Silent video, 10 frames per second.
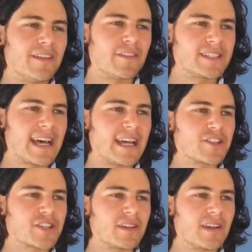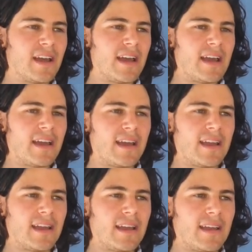invitation
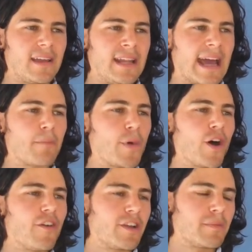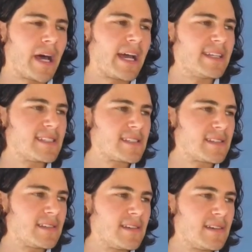in our perfect pace